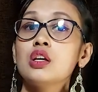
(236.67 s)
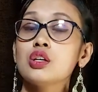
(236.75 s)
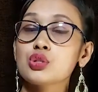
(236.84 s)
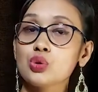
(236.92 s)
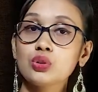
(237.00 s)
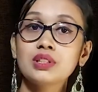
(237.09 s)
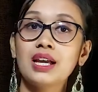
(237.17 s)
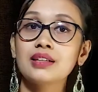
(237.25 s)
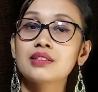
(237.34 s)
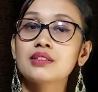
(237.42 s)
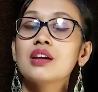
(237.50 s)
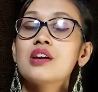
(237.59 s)
so
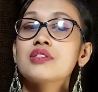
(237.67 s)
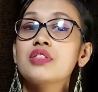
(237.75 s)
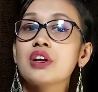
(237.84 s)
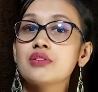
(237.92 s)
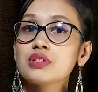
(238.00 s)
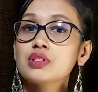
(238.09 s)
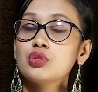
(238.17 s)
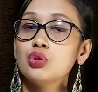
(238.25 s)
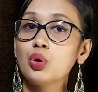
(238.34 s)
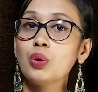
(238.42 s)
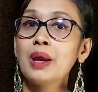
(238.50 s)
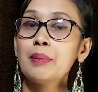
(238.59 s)
that there is
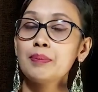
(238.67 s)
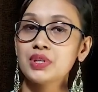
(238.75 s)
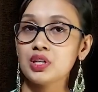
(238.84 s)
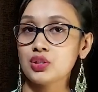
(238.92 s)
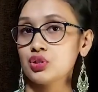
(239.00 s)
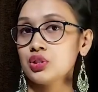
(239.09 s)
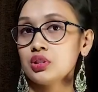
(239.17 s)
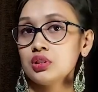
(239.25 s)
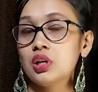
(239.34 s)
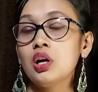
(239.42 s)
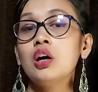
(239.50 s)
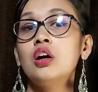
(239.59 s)
no impediment